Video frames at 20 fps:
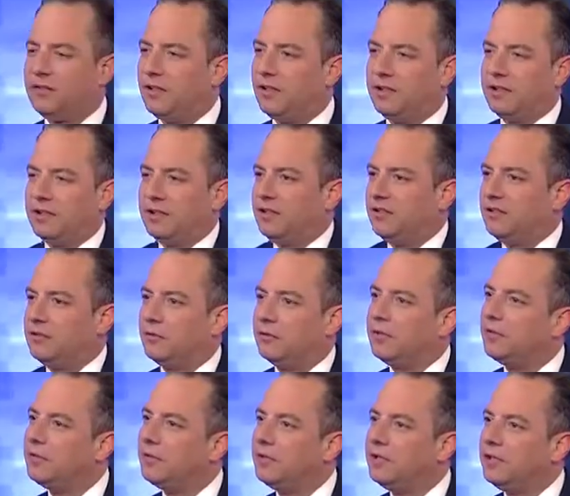studying. He's
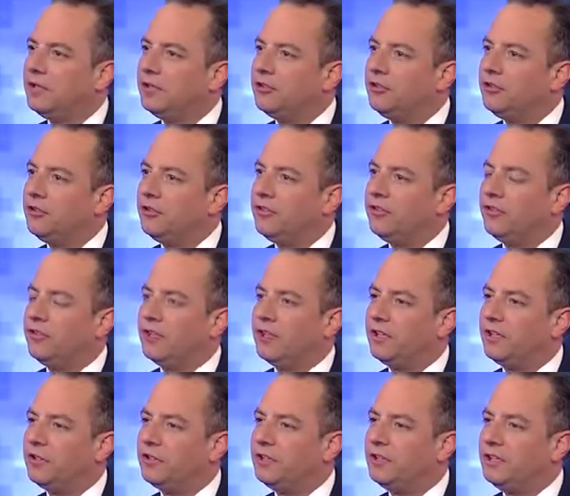going through the issues. He's
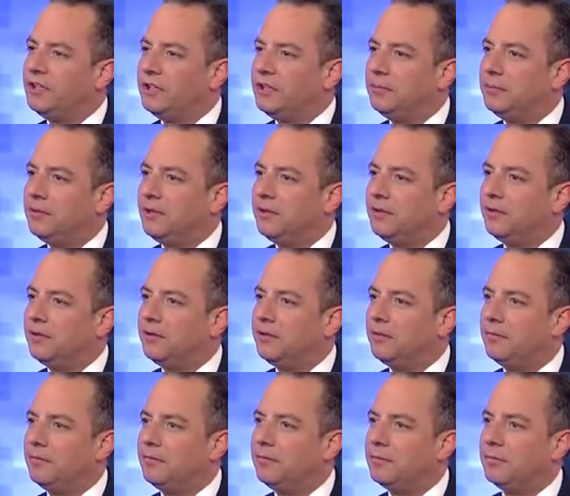got a good team there
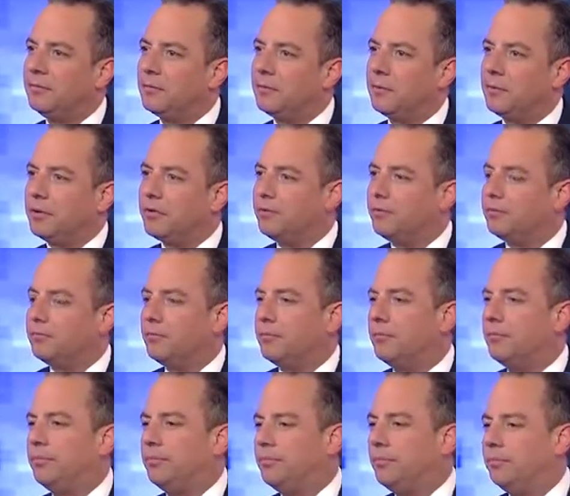and going through
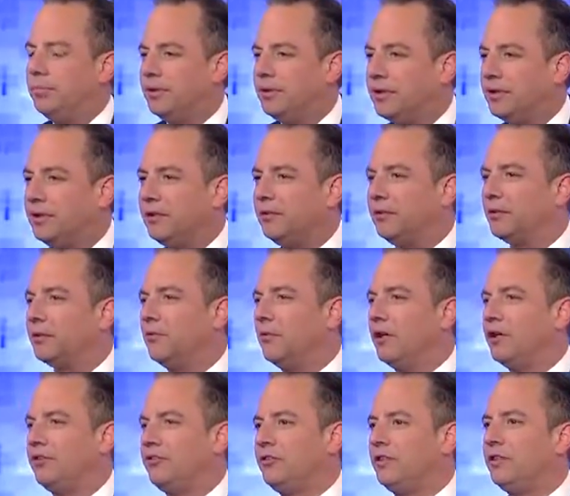particular
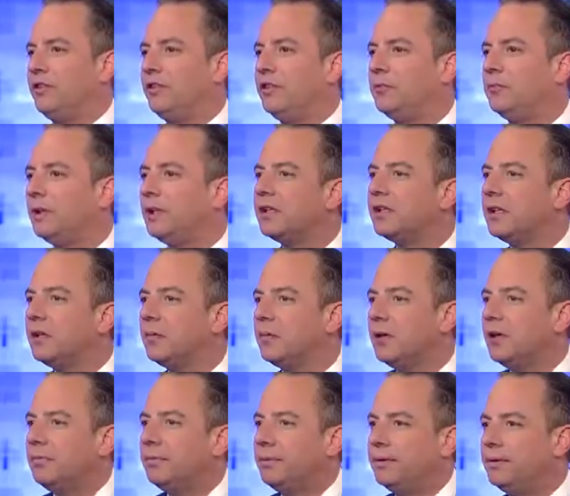questions that might come
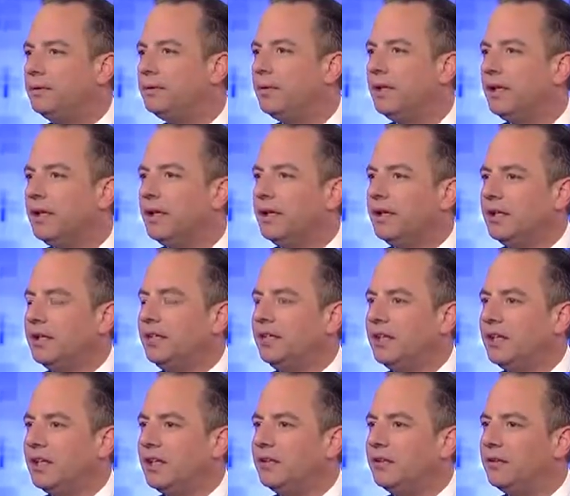up, and he's
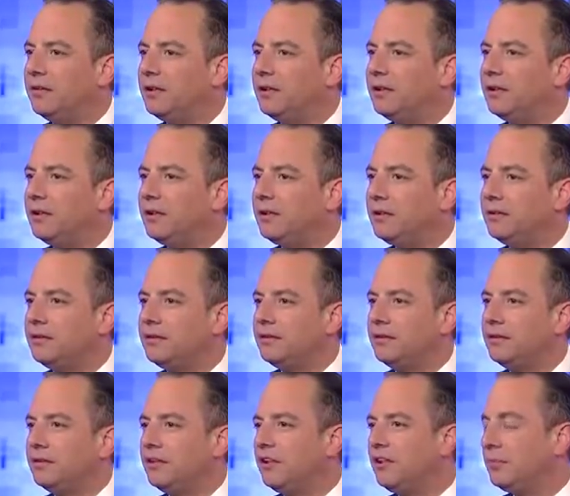handling it,
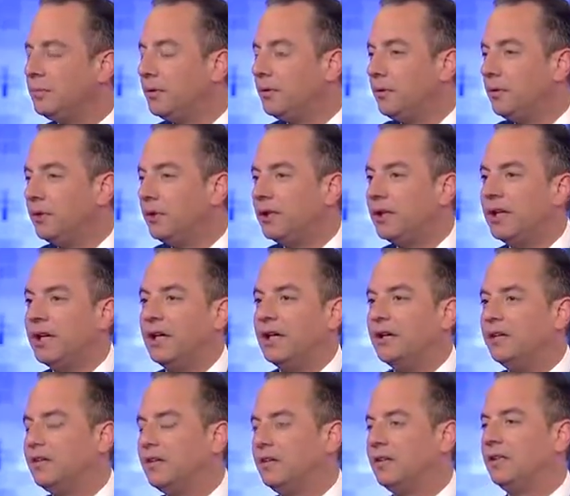and he's been working on
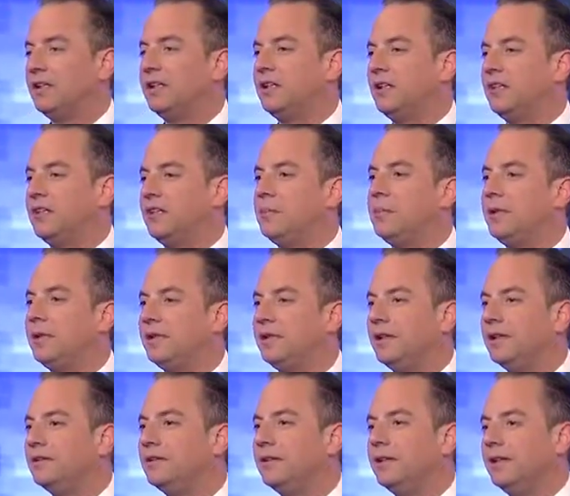it. It's not like it's something
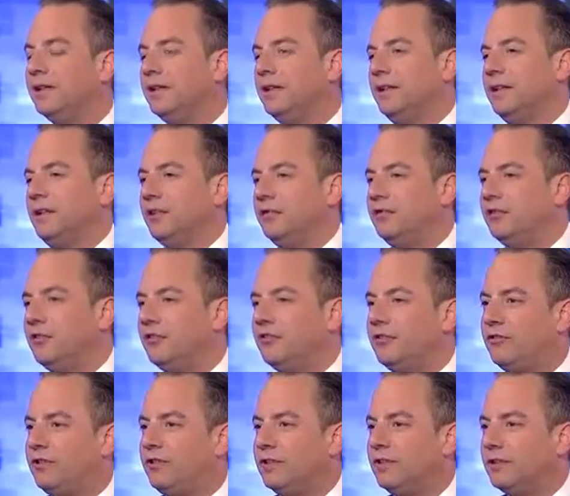that you know,
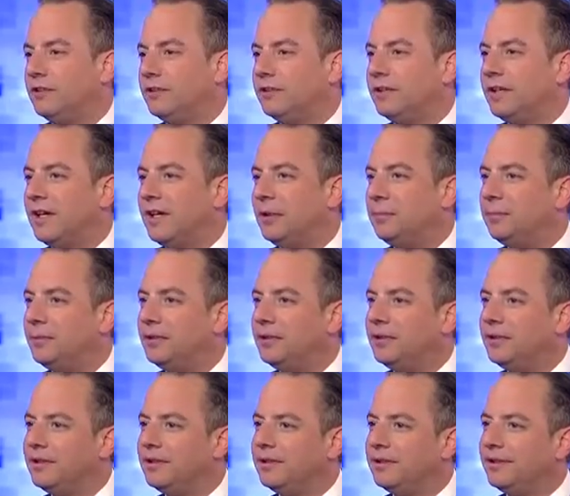just uh,
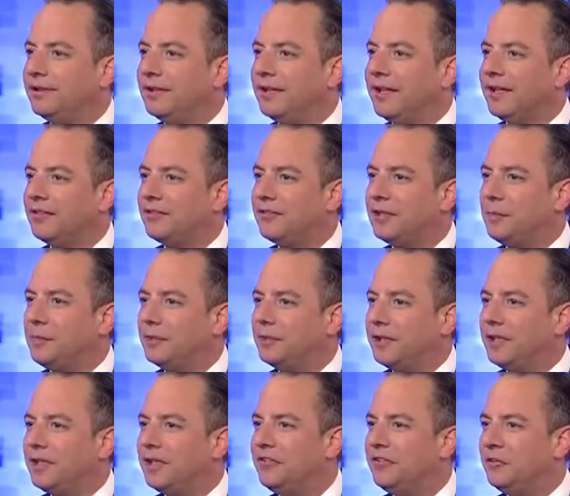happened the last couple
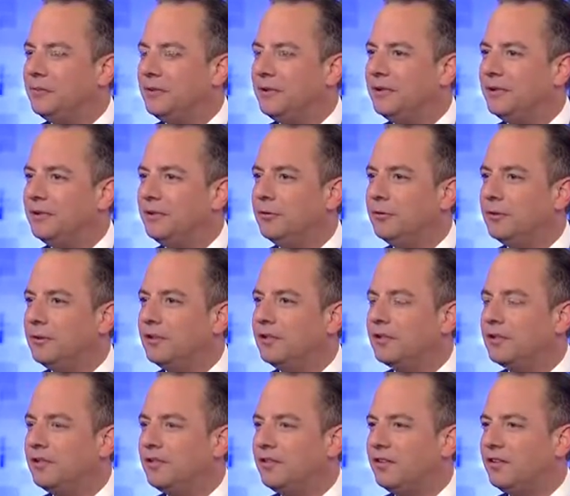days has been. Does he
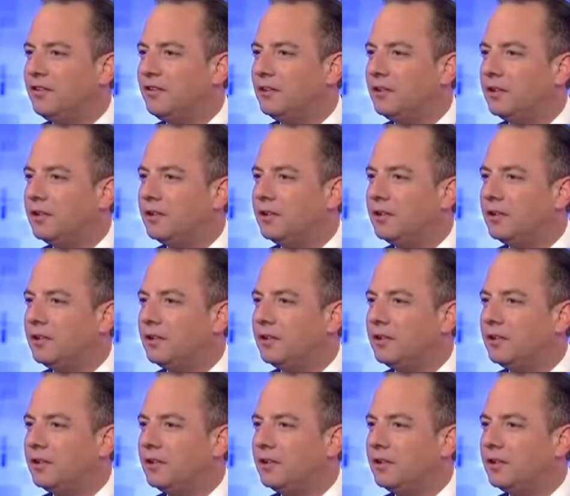stand behind